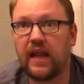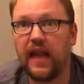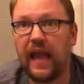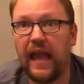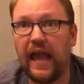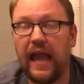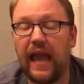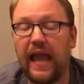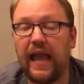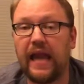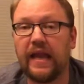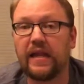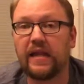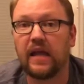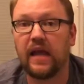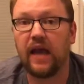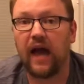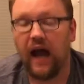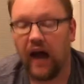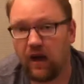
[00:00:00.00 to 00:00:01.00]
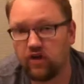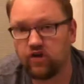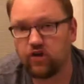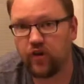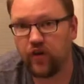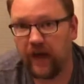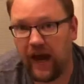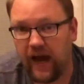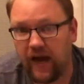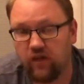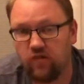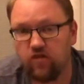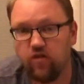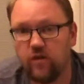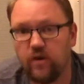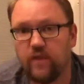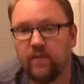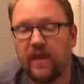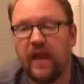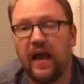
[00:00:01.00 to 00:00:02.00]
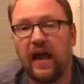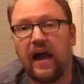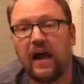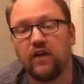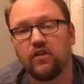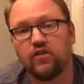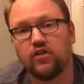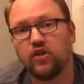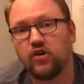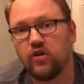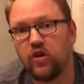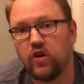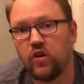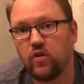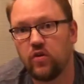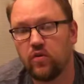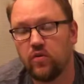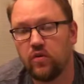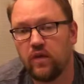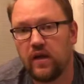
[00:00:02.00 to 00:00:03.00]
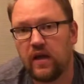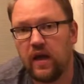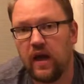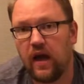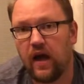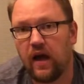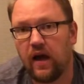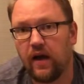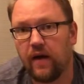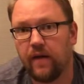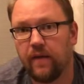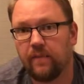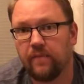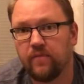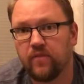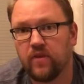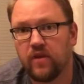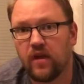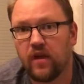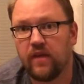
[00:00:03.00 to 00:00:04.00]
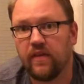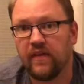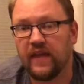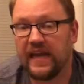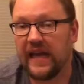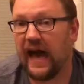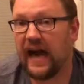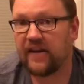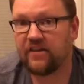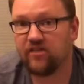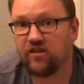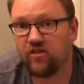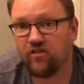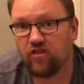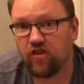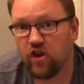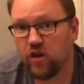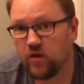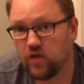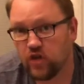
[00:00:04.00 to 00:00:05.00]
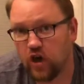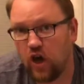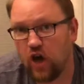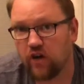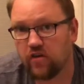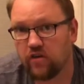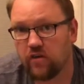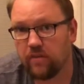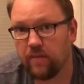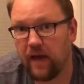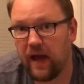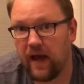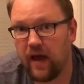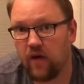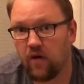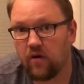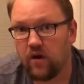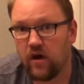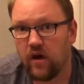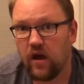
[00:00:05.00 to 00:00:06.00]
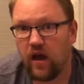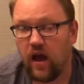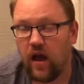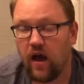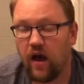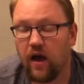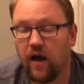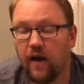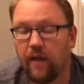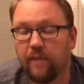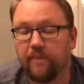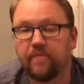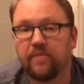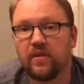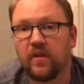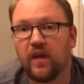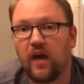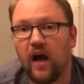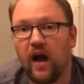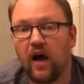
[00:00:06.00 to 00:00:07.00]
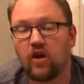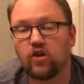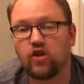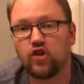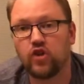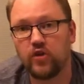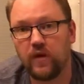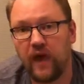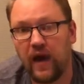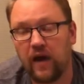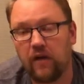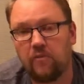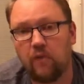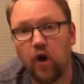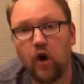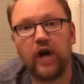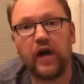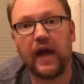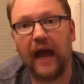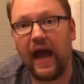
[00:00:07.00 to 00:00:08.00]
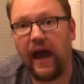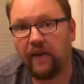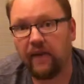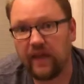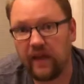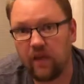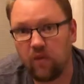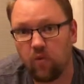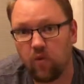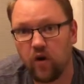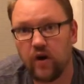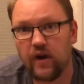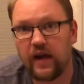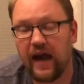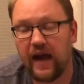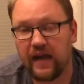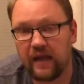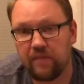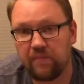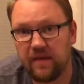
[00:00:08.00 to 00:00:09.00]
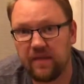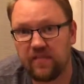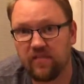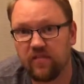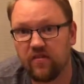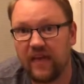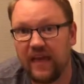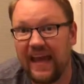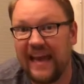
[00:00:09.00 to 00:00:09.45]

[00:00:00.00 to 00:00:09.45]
And I'll show you how to do it. I'll show you um, the gotchas that no one talks about. Um, I'll show you how to market, how to get work, how to get business.